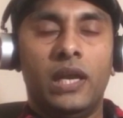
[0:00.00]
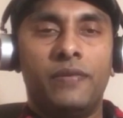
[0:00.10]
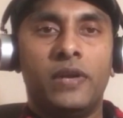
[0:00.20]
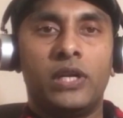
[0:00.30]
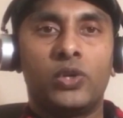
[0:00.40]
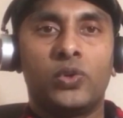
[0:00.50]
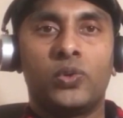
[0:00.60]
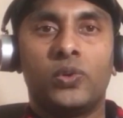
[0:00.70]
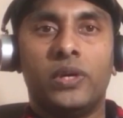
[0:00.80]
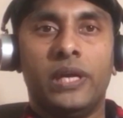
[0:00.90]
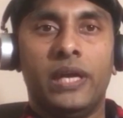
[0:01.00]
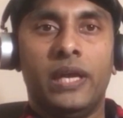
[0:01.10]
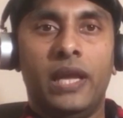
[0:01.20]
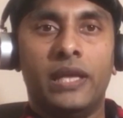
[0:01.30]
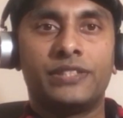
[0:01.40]
level 2
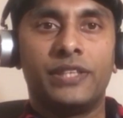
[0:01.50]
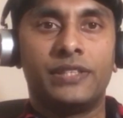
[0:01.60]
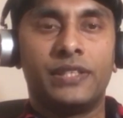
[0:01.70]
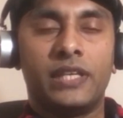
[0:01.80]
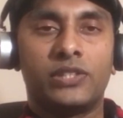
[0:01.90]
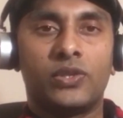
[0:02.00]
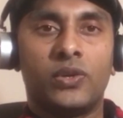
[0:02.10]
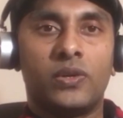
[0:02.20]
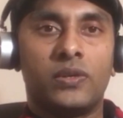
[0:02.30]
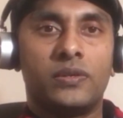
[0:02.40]
exit test or